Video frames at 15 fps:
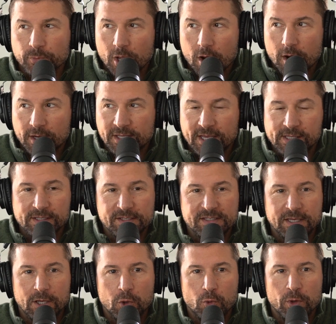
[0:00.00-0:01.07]
All right, gang, let's take
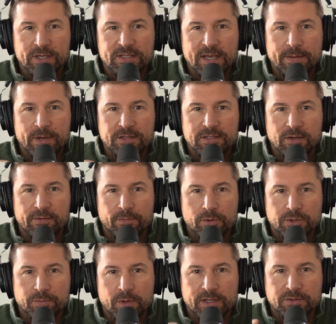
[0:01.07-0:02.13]
a quick time out to hear from our
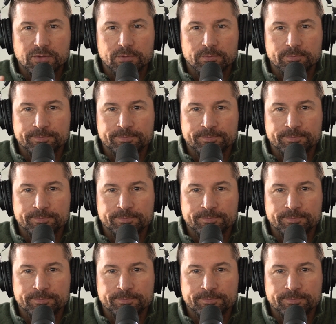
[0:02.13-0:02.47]
sponsor.